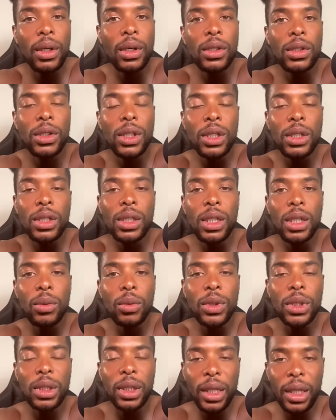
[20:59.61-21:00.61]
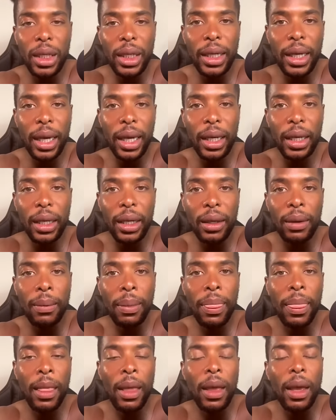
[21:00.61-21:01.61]
since he was litigating
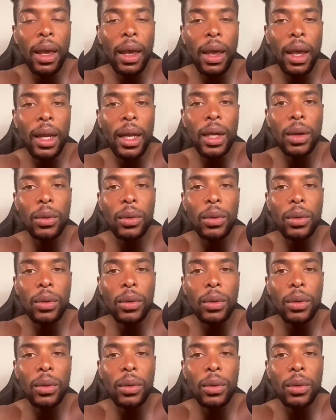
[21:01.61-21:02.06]
and he